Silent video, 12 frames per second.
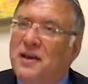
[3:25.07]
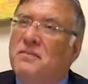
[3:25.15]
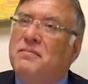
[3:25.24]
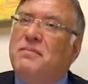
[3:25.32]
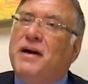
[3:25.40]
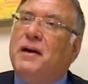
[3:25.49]

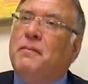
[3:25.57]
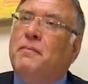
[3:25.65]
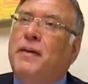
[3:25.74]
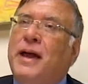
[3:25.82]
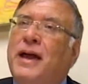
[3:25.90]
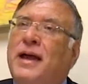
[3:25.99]

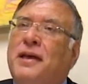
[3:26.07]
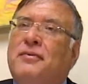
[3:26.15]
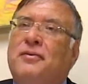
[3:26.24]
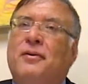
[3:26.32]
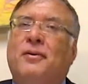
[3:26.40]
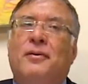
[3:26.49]
Marbeh
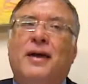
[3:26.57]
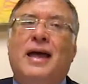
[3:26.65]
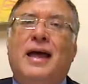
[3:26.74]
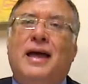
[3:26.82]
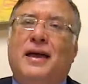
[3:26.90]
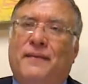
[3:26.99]

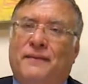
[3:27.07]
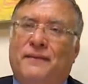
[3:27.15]
Torah.